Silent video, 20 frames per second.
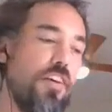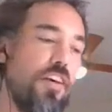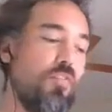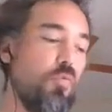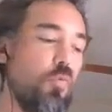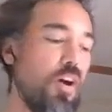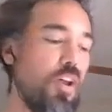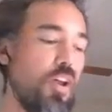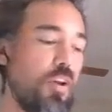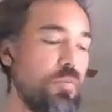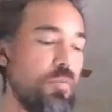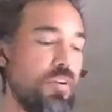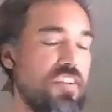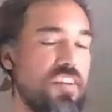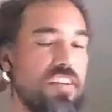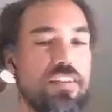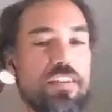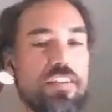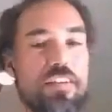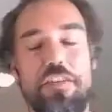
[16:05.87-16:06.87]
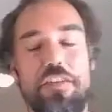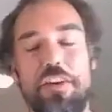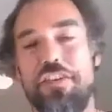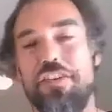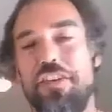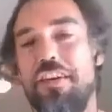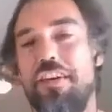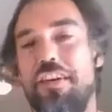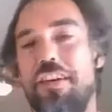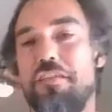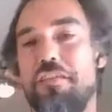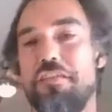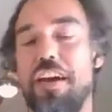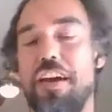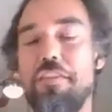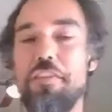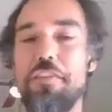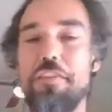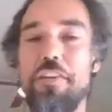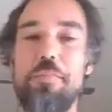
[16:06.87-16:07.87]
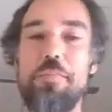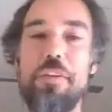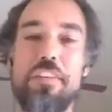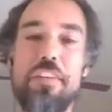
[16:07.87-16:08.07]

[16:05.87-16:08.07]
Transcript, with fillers: of what particular version of JavaScript